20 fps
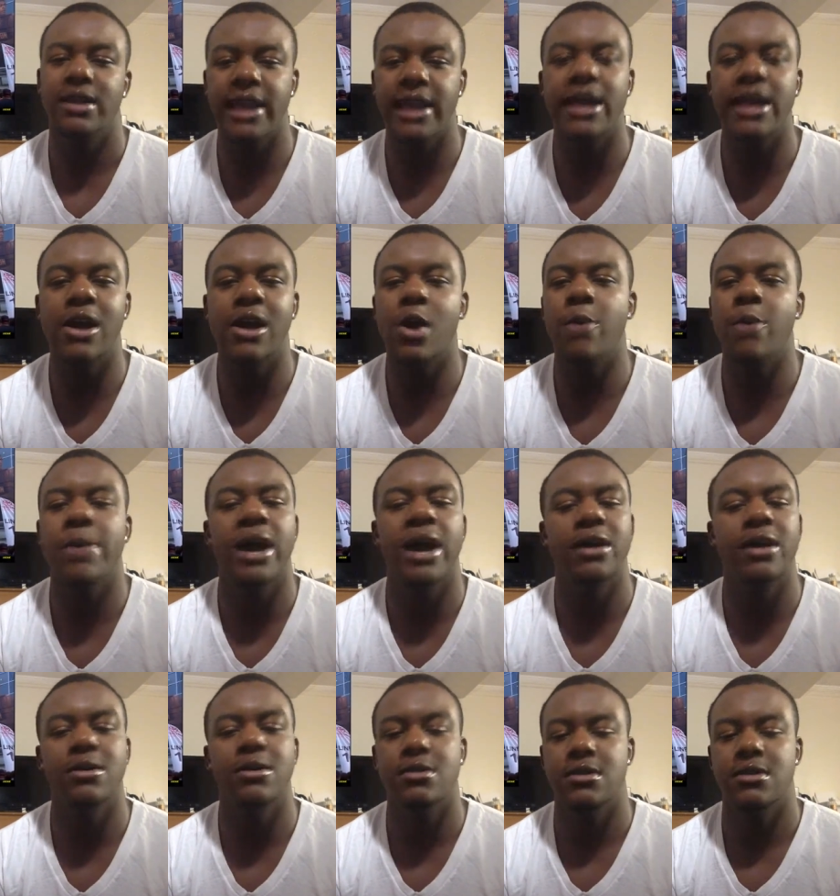They going to
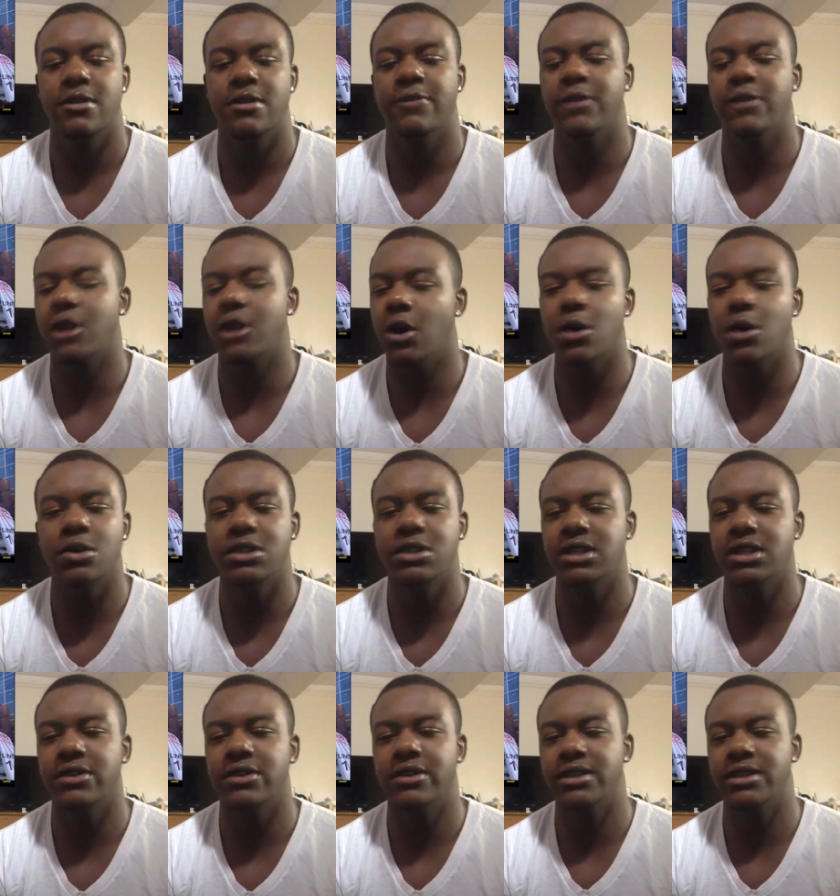battle for the whole
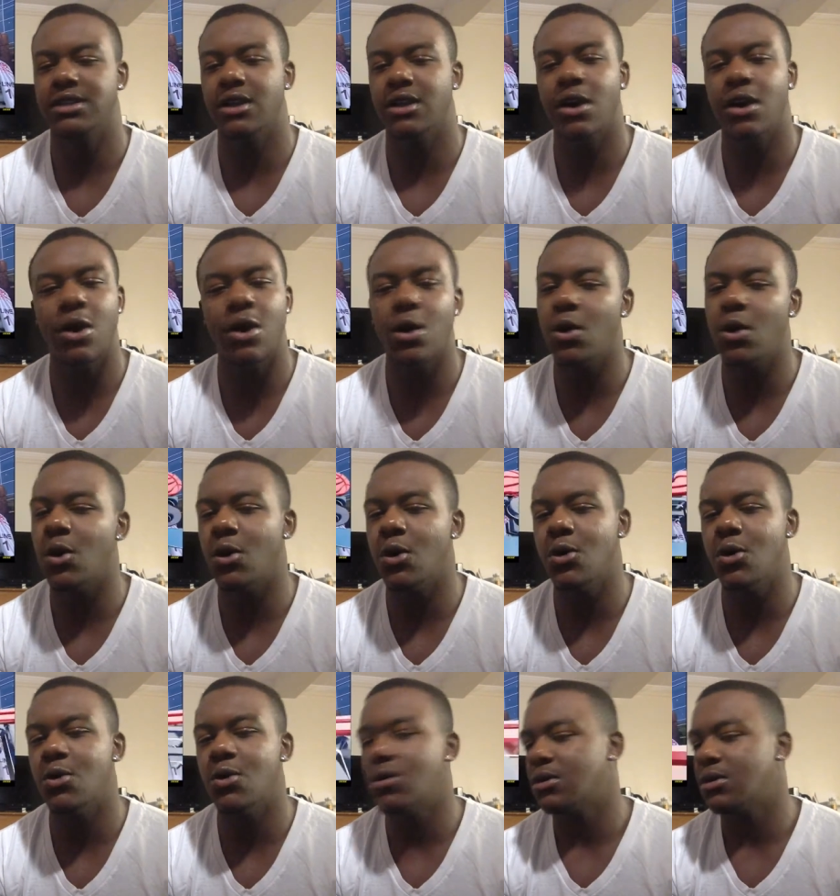series. The
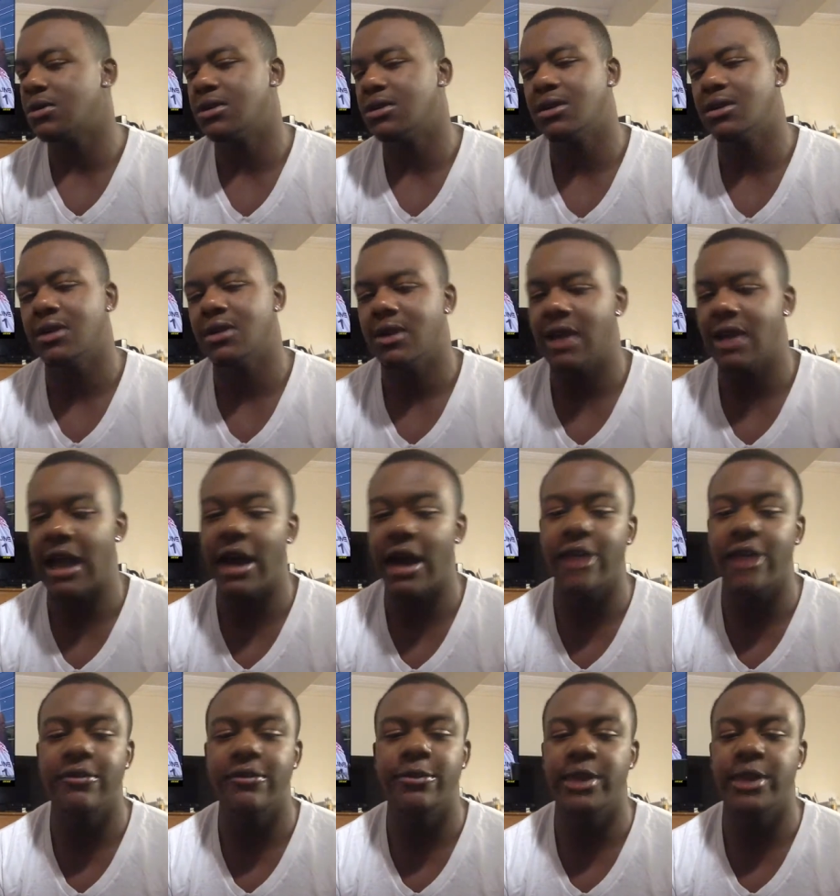whole,
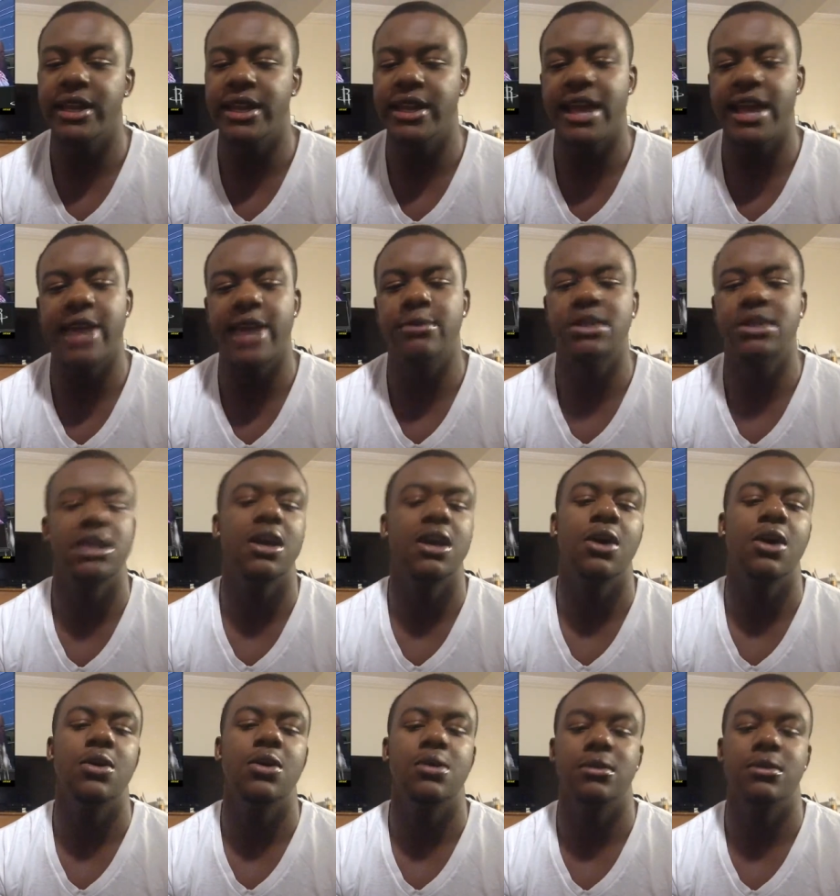however many games it
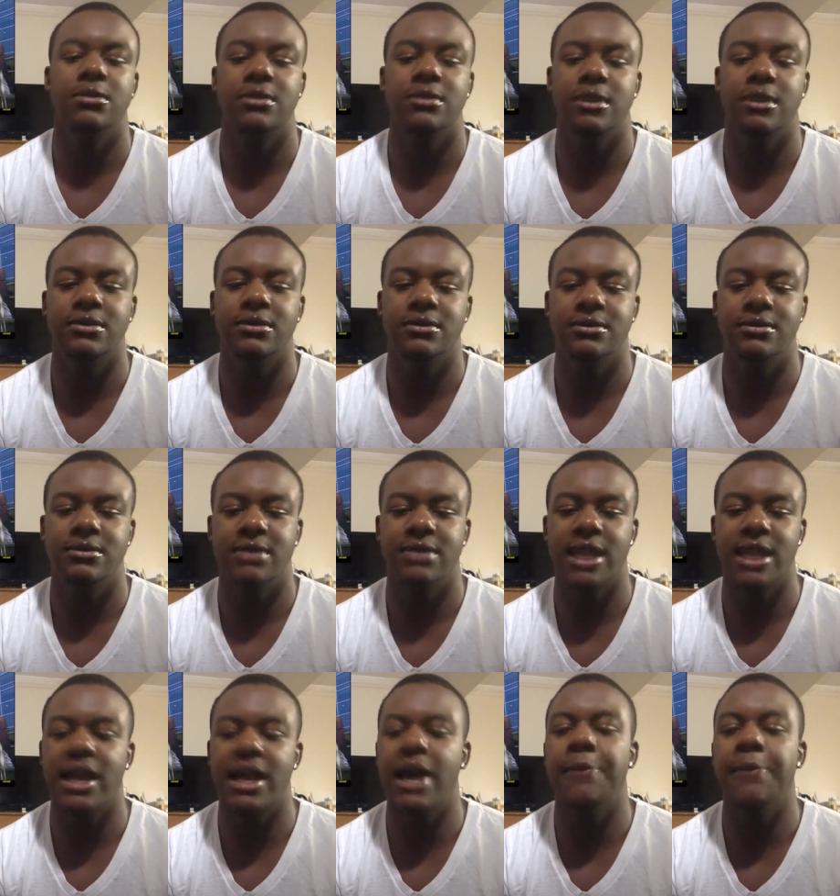go,
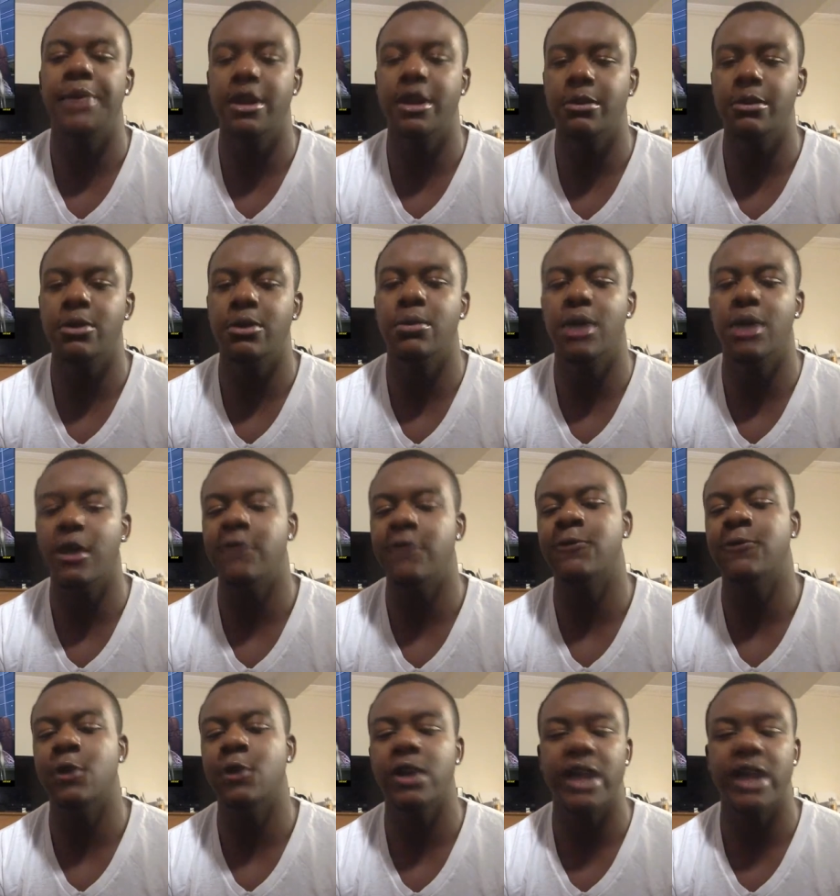they got minimum
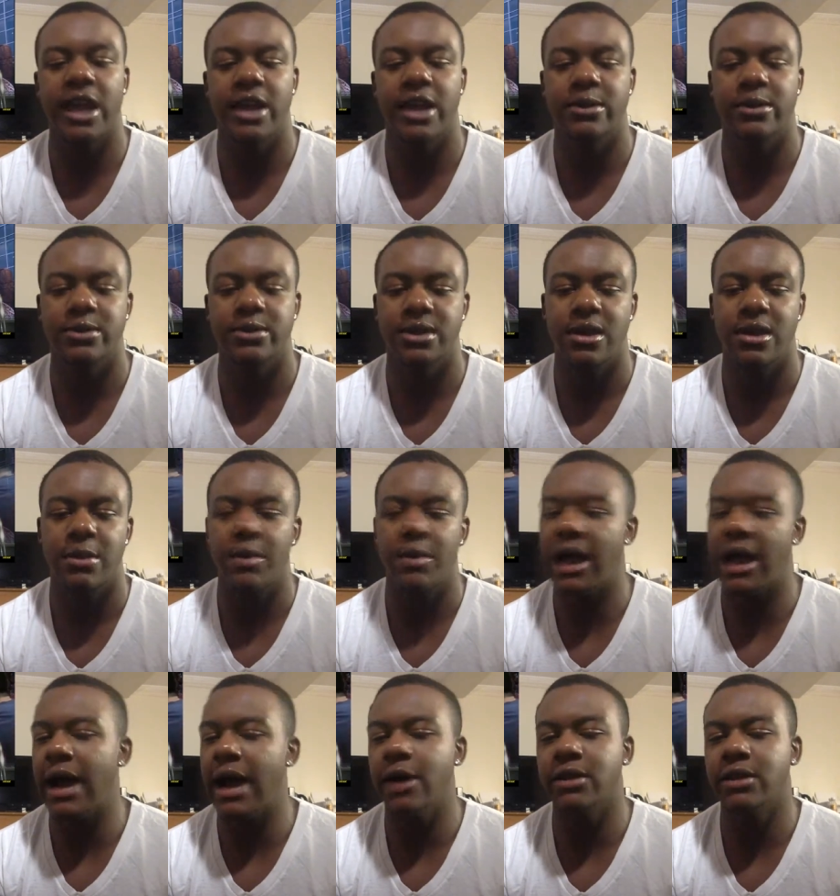of four games.
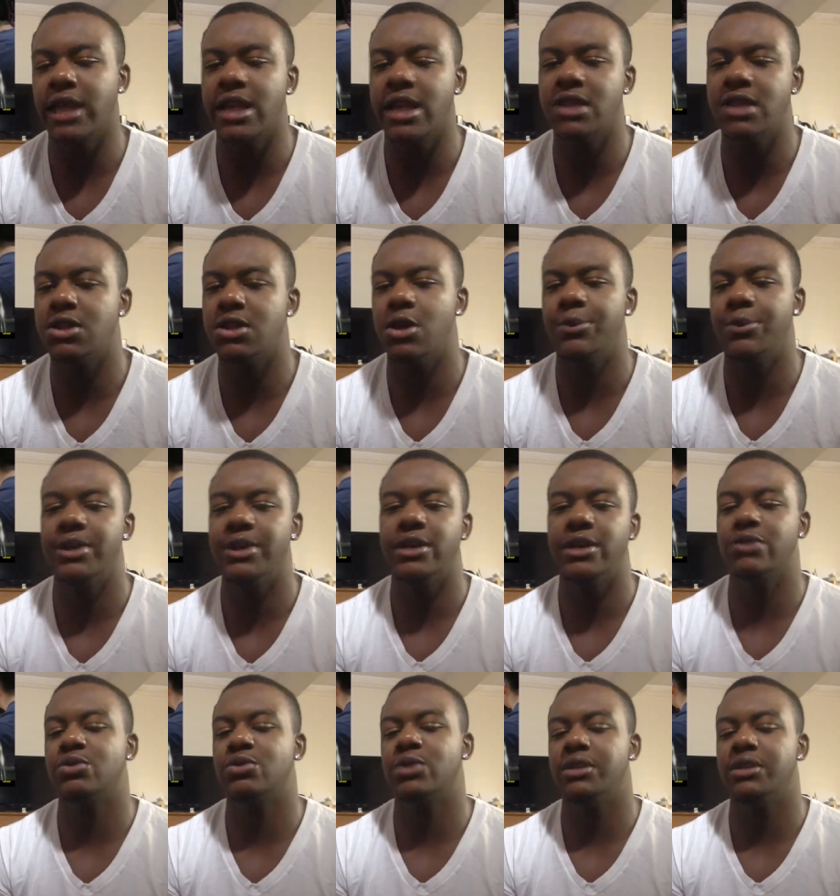But I don't think it's going to be
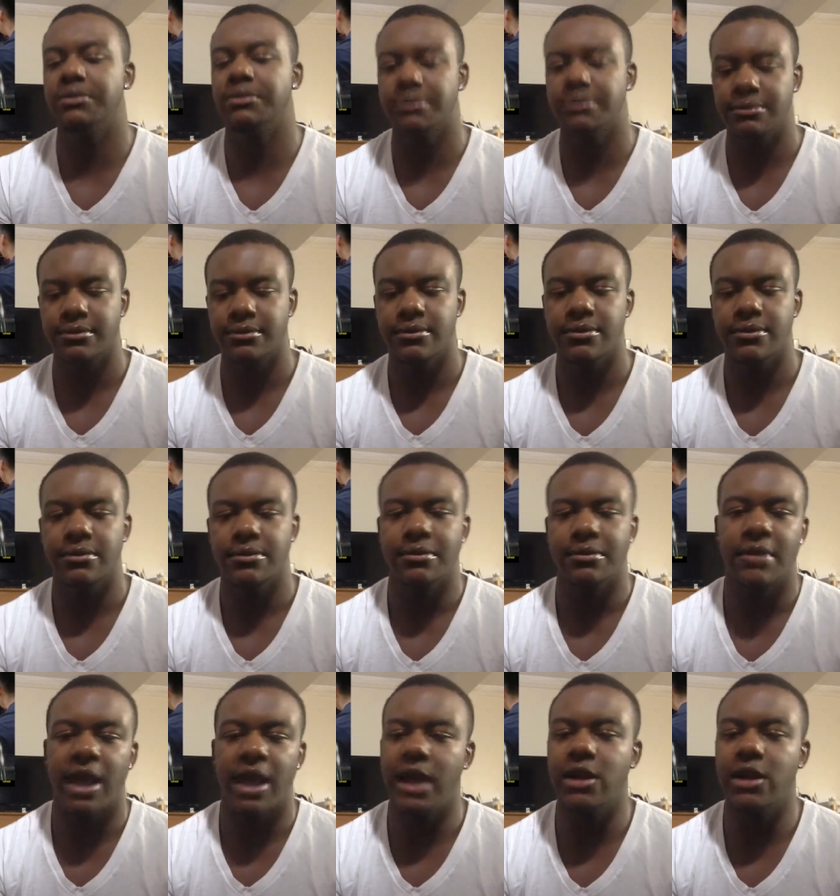no sweep.
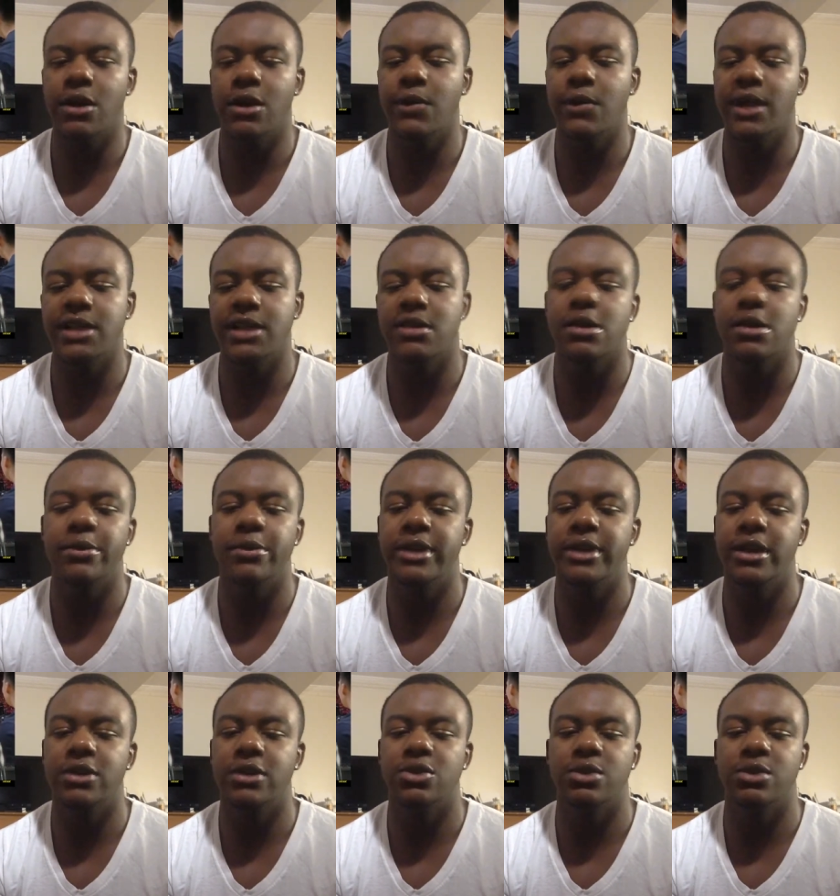Ain't no way it's going to
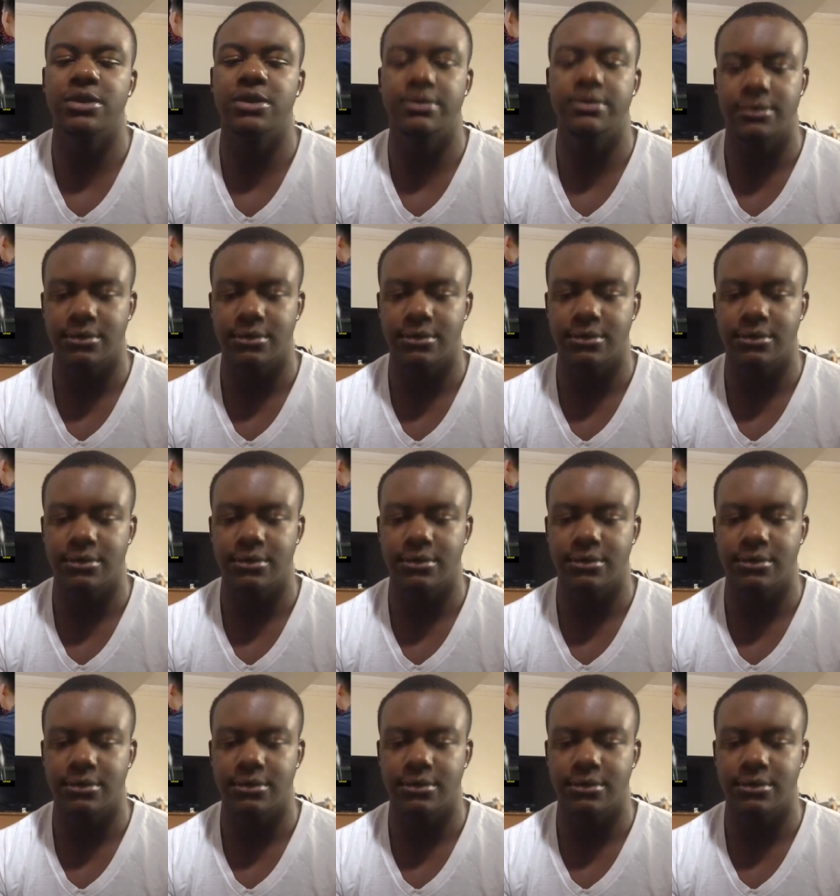be no sweep.